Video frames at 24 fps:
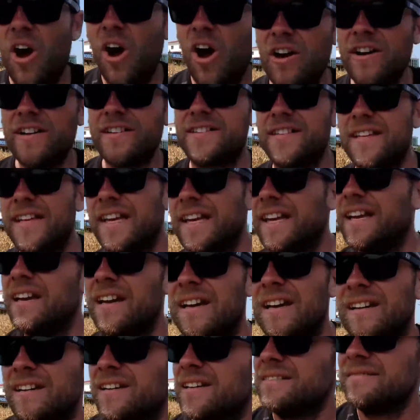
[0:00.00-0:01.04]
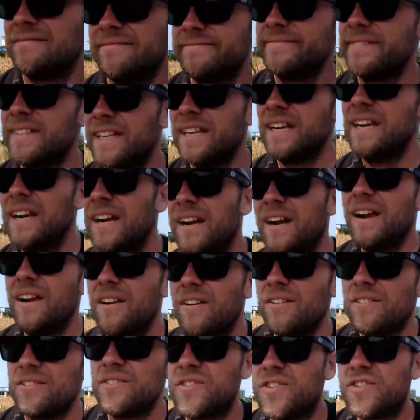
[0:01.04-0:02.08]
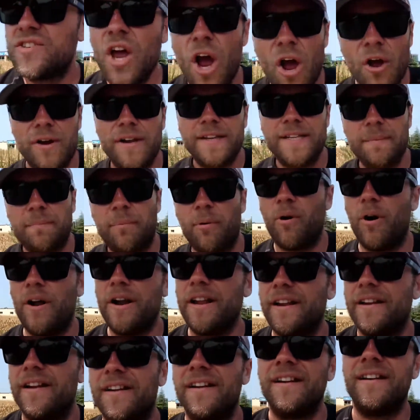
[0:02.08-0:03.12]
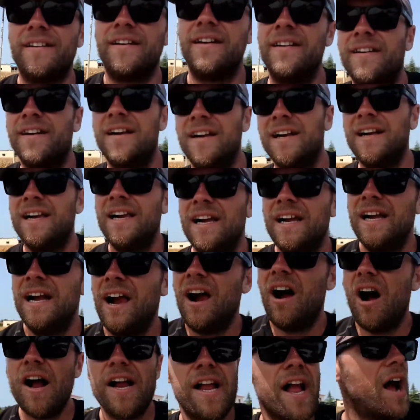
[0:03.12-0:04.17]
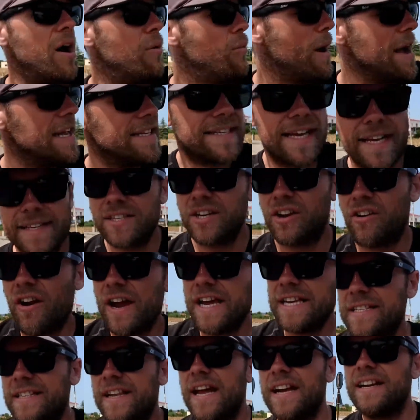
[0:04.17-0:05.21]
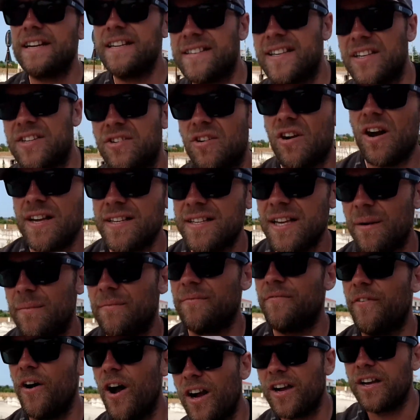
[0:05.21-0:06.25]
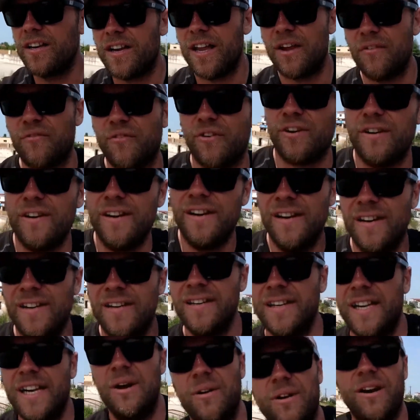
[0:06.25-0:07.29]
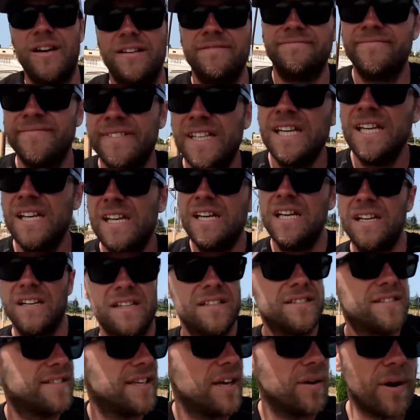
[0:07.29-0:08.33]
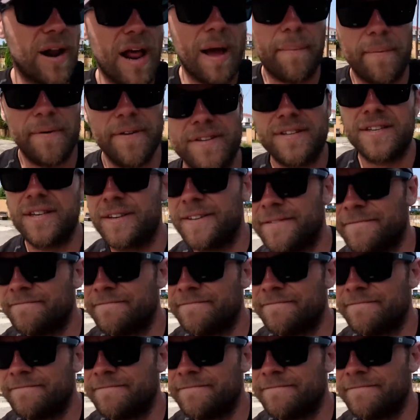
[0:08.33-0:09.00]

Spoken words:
Honestly, so disappointed. I can't wait to get to Greece now just to try something fucking different. Anyway, see what happens.